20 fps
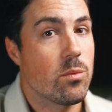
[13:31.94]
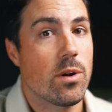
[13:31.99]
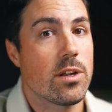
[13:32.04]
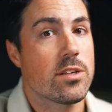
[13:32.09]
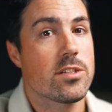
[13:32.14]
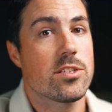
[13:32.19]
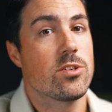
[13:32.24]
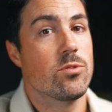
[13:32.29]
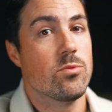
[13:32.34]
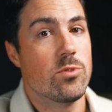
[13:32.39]

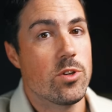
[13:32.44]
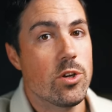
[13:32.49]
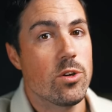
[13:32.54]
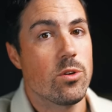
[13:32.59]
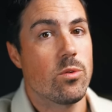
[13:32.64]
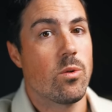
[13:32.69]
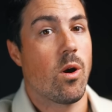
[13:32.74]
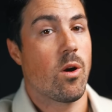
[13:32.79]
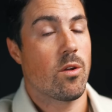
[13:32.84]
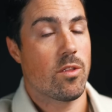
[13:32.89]
ones who
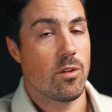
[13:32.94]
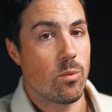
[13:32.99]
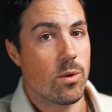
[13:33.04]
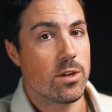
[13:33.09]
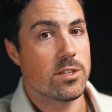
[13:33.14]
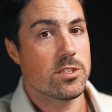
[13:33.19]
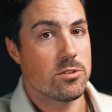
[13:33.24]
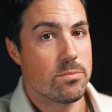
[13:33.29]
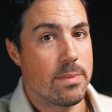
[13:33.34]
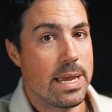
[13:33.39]
do are the
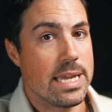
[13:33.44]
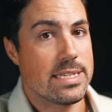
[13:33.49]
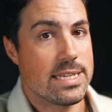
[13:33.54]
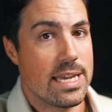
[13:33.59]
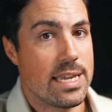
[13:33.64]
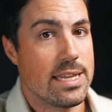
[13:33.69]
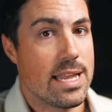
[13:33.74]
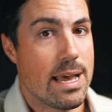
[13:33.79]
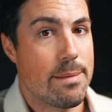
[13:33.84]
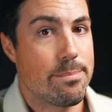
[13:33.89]
ones who
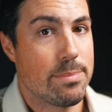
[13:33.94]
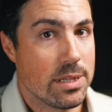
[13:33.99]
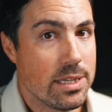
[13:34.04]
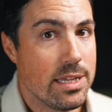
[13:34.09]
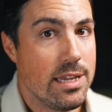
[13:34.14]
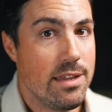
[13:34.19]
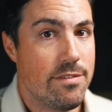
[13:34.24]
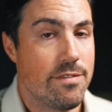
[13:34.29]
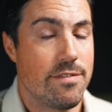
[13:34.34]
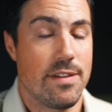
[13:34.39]
maintain that
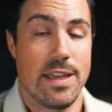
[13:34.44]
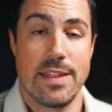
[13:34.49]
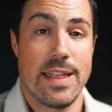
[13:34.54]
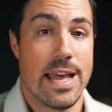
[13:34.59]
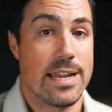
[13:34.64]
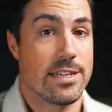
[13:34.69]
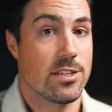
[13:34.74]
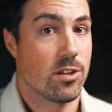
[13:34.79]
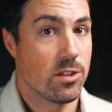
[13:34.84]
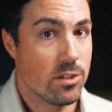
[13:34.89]
belief and
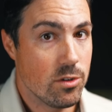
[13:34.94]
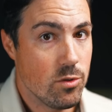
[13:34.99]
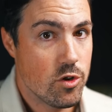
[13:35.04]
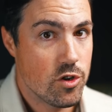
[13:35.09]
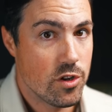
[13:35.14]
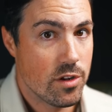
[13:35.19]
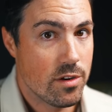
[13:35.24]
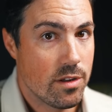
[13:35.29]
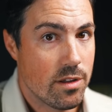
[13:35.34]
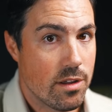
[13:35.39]
that
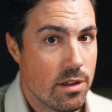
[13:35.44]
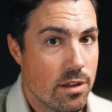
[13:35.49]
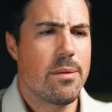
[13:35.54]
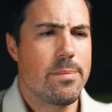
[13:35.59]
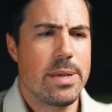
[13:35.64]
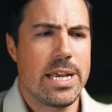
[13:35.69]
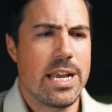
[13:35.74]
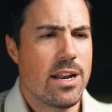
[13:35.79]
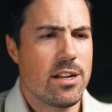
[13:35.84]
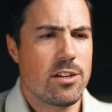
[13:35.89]
delusion. You gotta
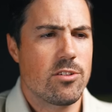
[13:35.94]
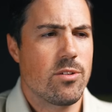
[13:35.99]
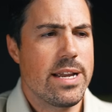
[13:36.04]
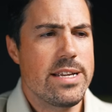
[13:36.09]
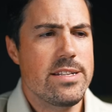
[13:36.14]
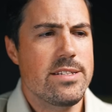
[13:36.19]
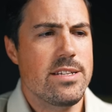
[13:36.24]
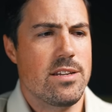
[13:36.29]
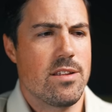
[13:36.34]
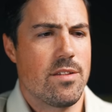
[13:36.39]
be kind of
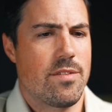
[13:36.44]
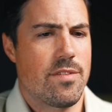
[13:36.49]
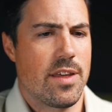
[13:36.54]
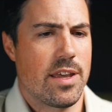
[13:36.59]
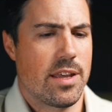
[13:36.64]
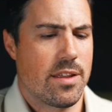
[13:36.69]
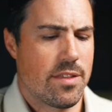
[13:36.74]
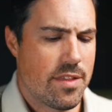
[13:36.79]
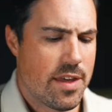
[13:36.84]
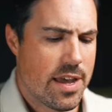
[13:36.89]
crazy to
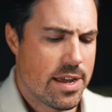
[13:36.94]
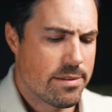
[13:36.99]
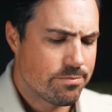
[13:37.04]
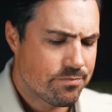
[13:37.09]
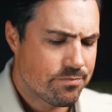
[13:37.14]
think that